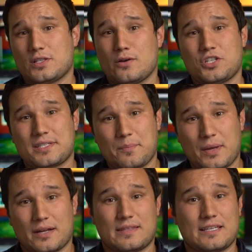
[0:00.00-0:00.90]
so I just
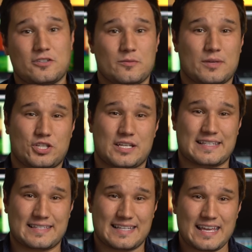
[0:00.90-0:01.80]
compared these two
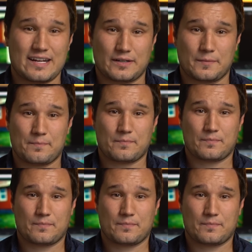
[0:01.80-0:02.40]
machines here.